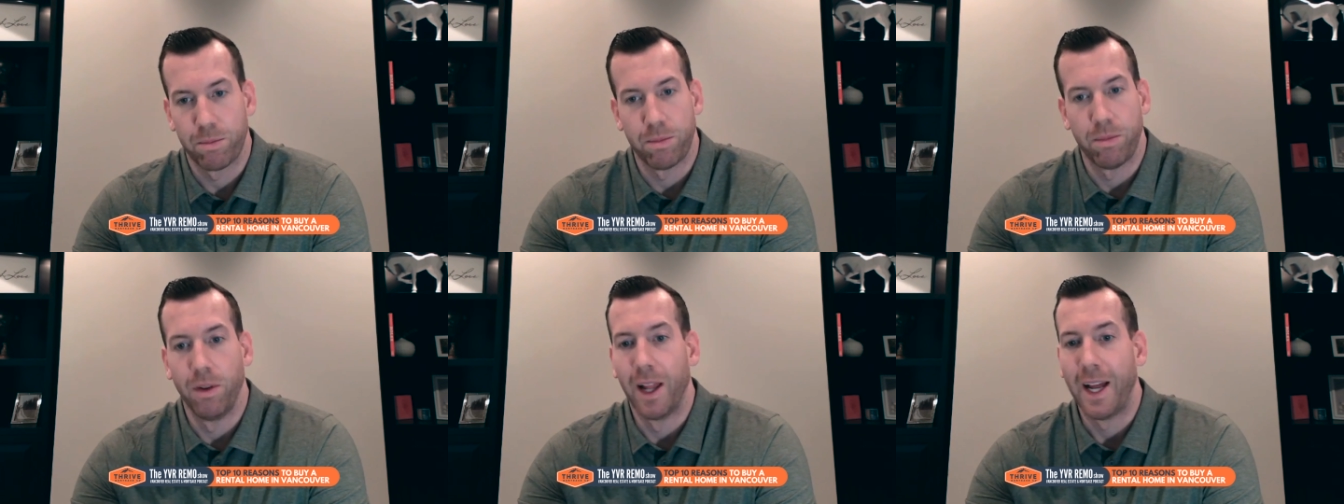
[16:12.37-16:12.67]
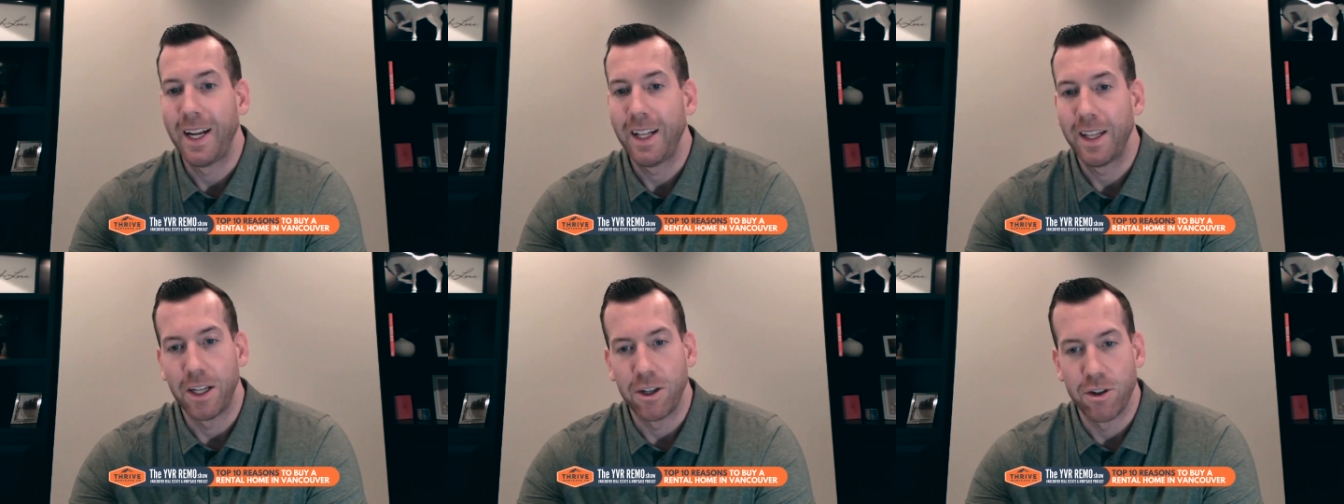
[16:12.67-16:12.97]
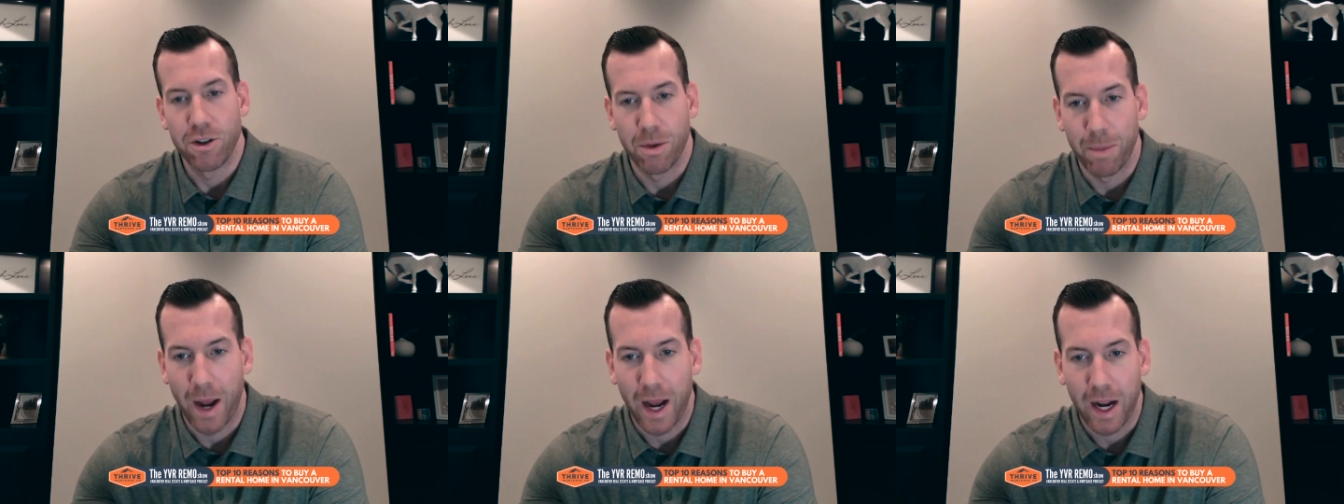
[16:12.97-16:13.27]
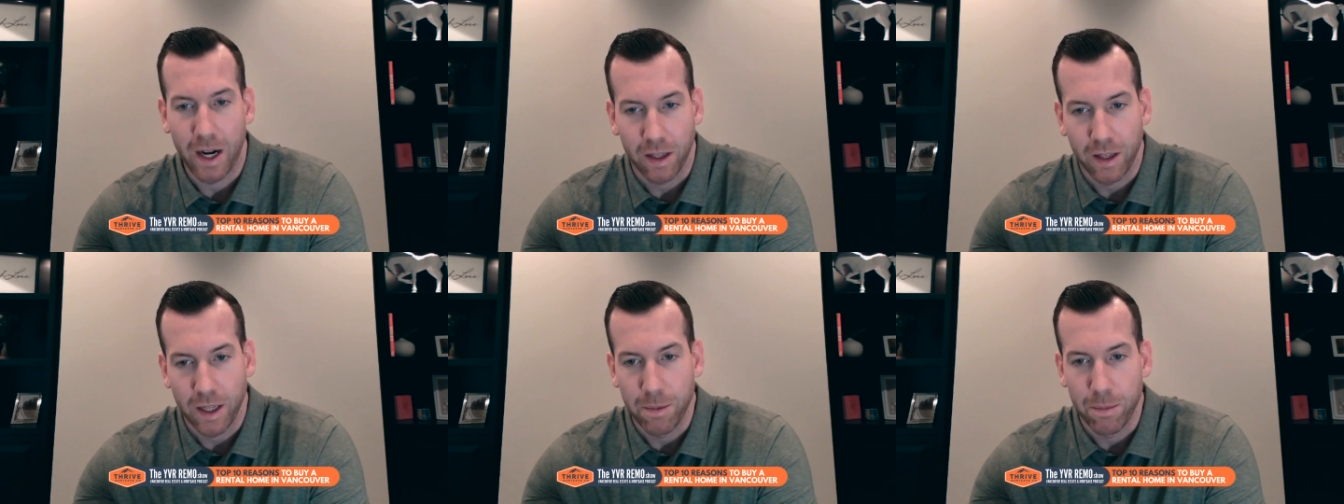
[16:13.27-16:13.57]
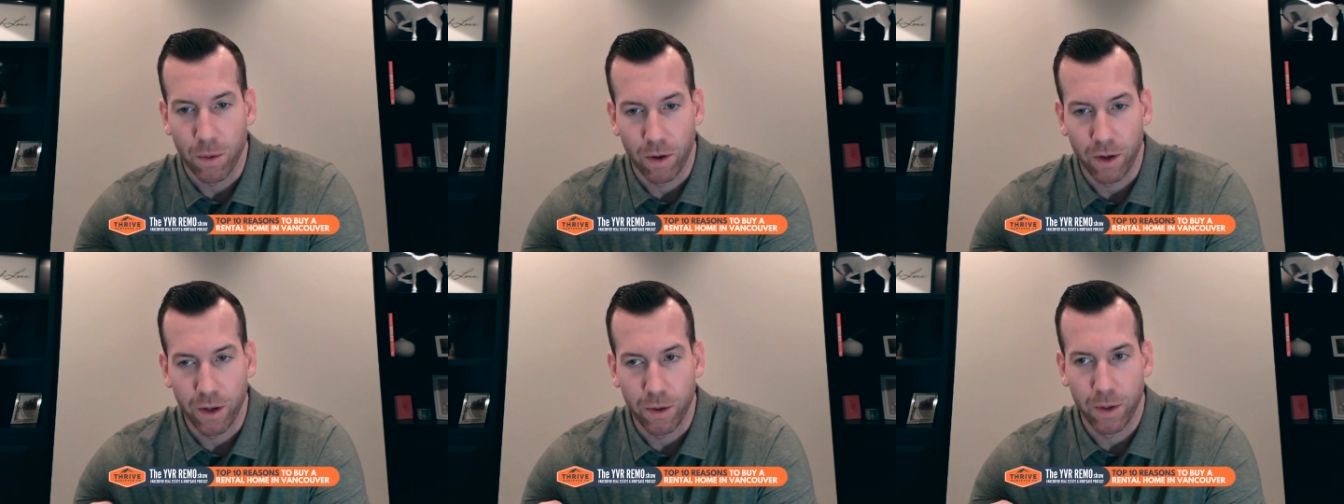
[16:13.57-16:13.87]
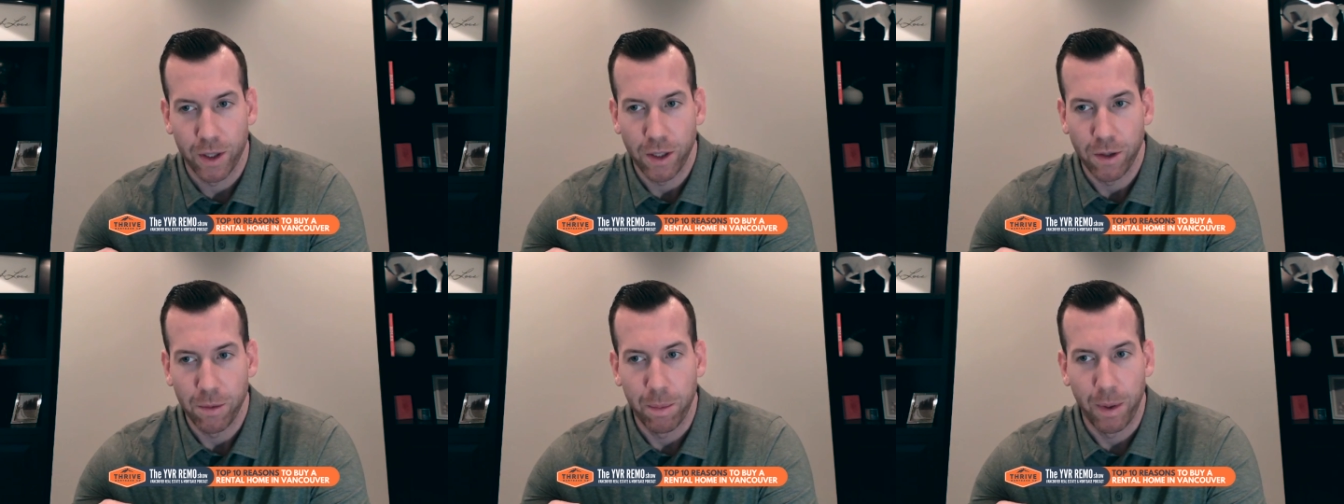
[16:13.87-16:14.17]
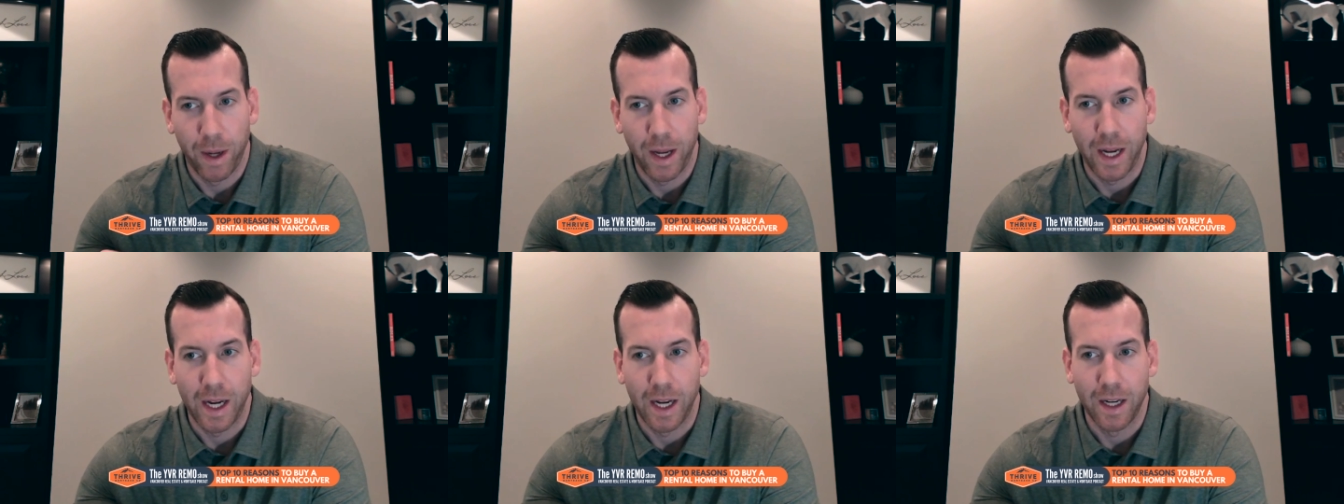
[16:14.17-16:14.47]
likely dramatically more than what you
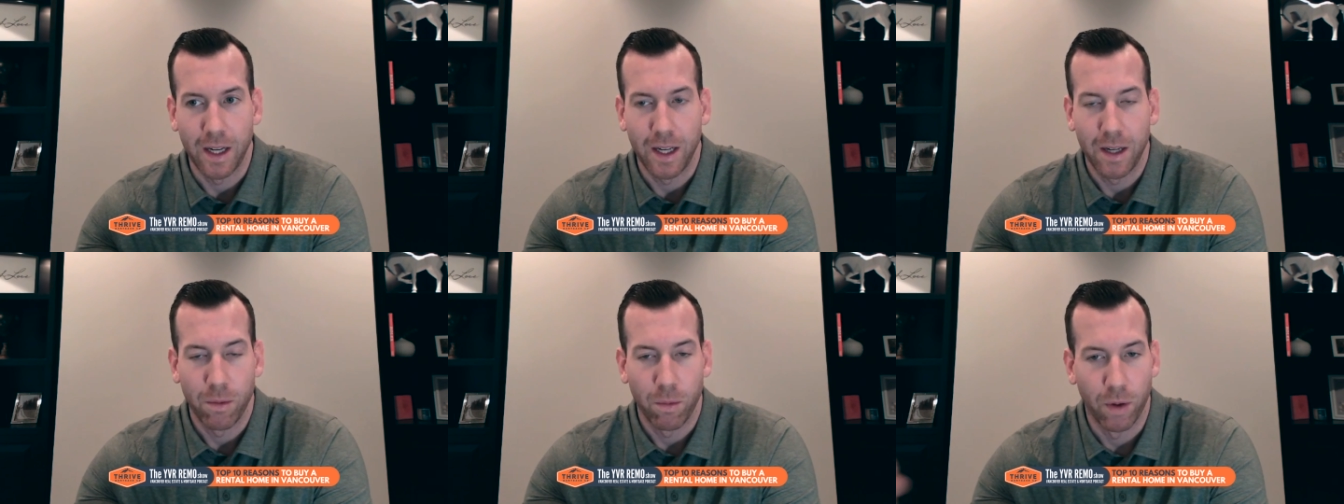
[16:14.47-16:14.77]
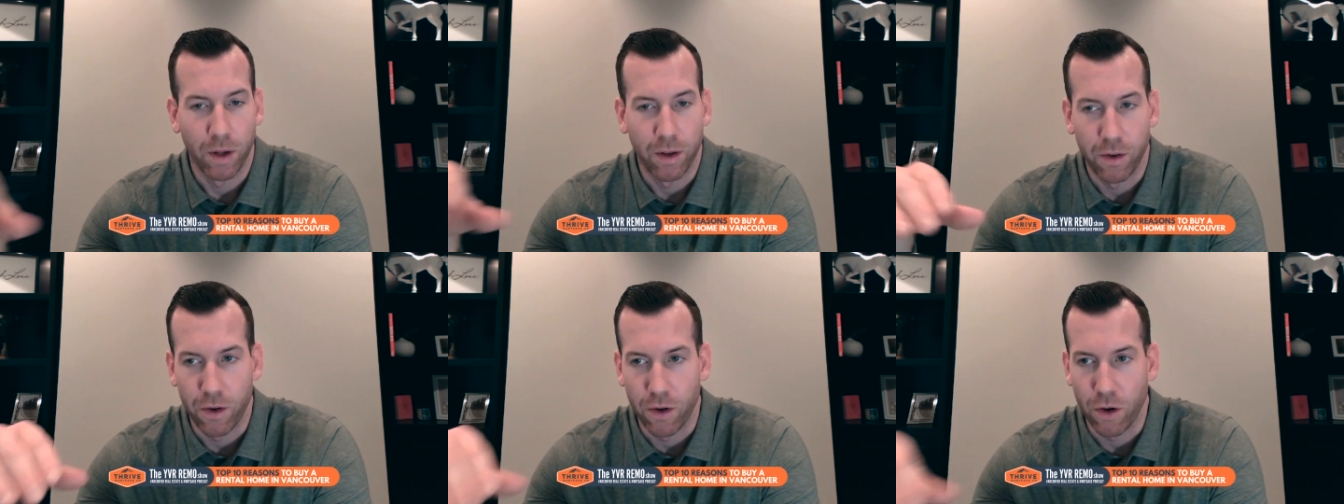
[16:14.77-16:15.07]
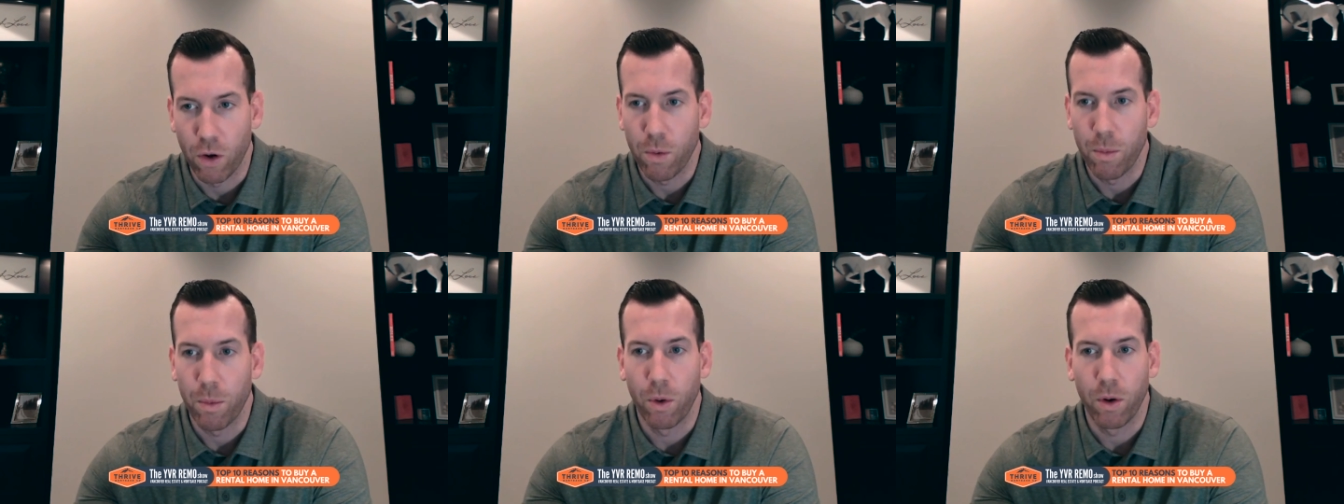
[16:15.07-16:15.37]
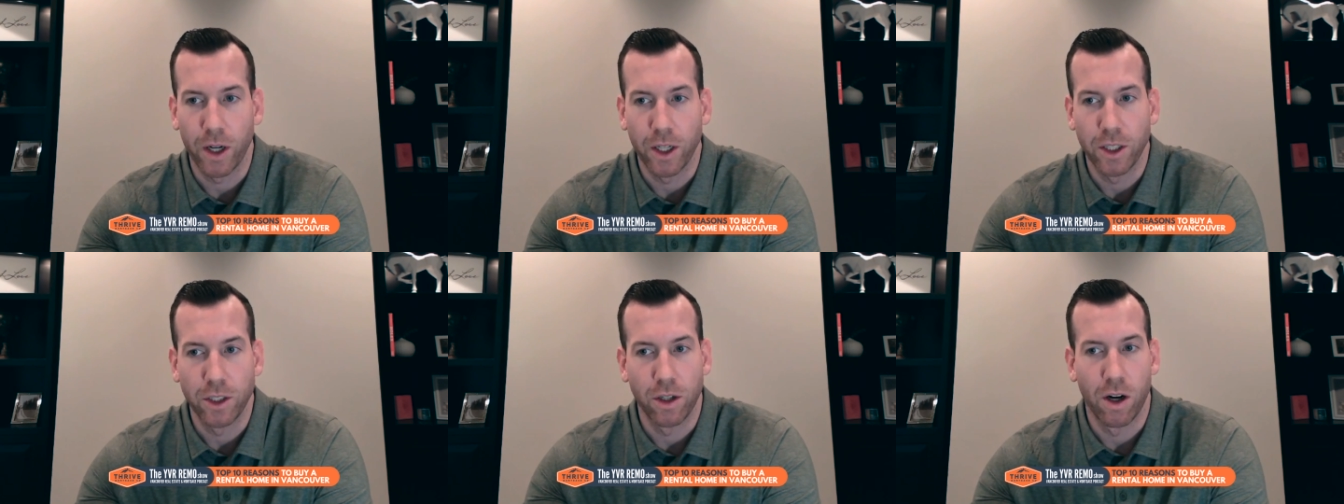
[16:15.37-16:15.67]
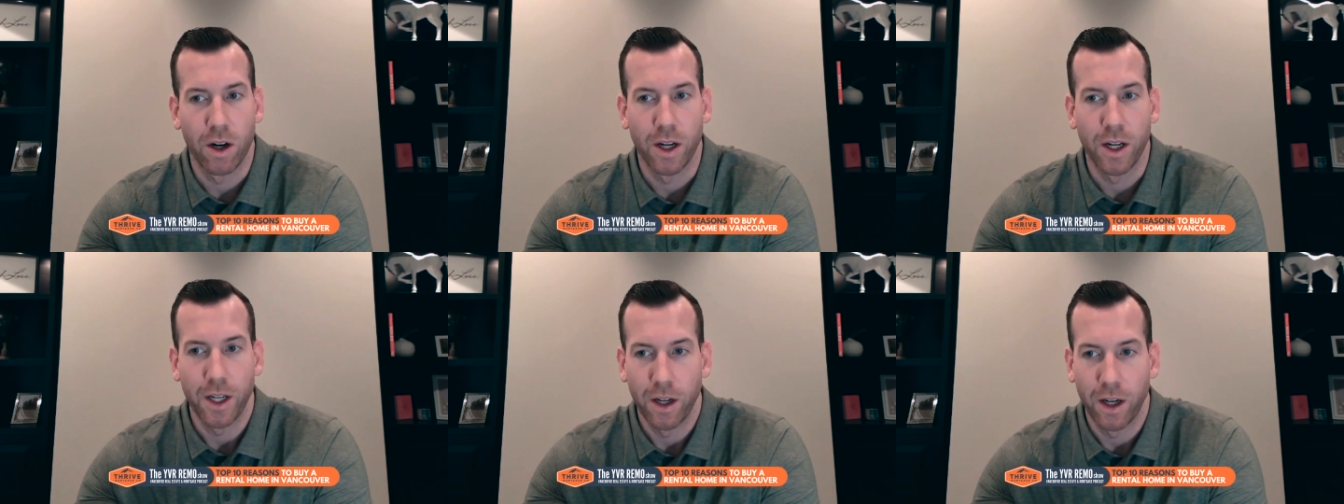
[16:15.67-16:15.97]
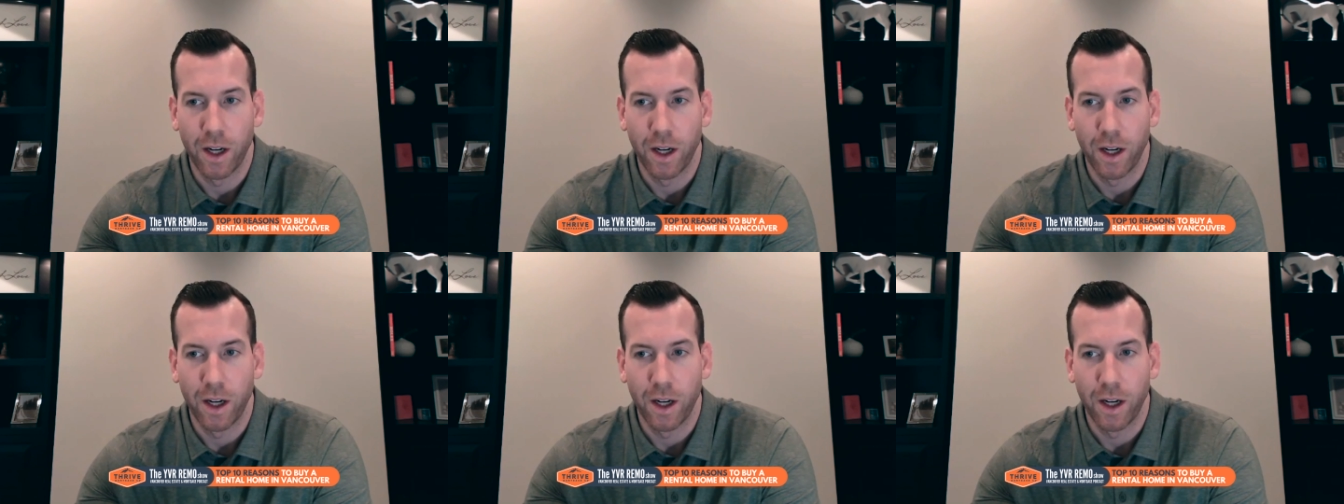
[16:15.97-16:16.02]
paid with no mortgage on it.